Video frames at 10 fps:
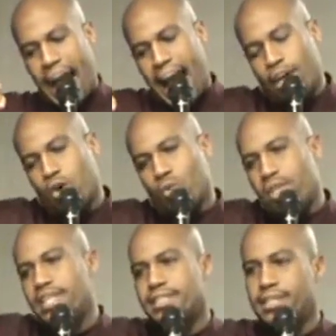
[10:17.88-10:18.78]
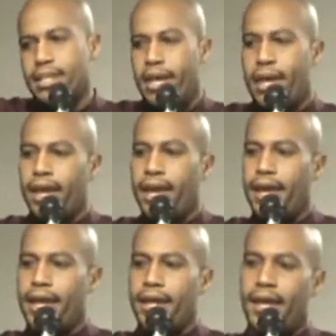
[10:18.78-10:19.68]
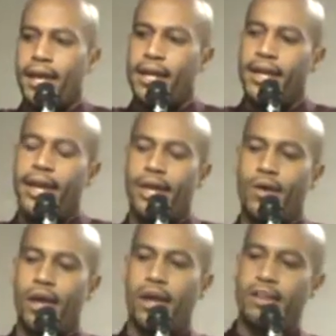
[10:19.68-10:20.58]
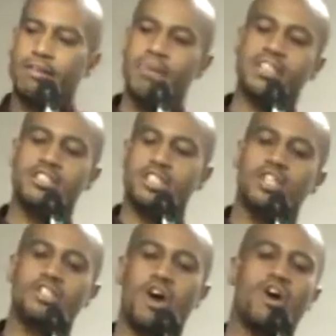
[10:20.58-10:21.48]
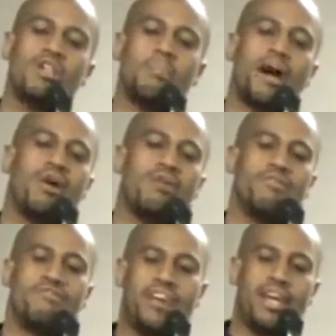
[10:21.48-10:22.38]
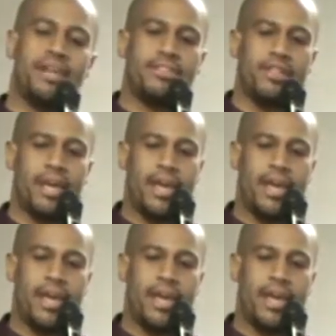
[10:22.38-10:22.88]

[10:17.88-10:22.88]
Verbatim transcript: I don't listen, and and and and, and this message is all about faith.